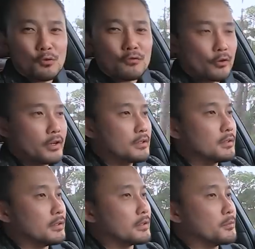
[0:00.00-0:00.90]
go for it
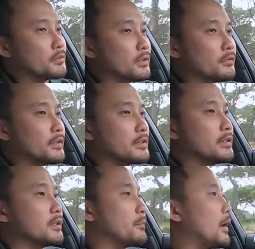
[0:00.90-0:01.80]
in terms of
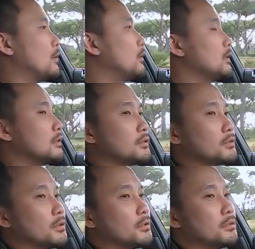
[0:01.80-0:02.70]
testing the power.
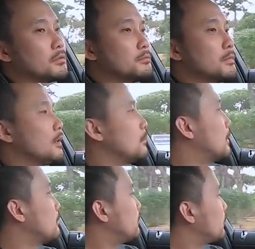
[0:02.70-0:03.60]
So,
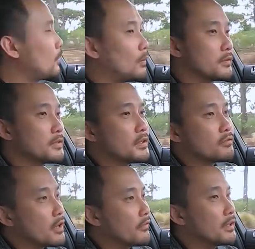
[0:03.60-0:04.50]
but for
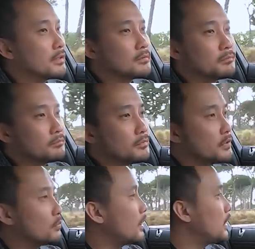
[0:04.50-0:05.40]
city driving
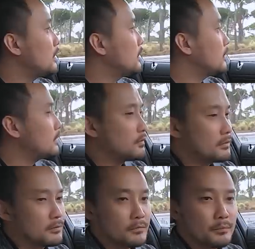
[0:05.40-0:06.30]
this way, it
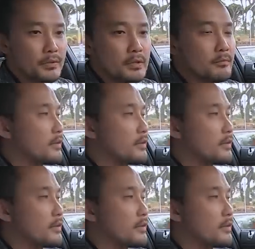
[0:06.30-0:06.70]
is pretty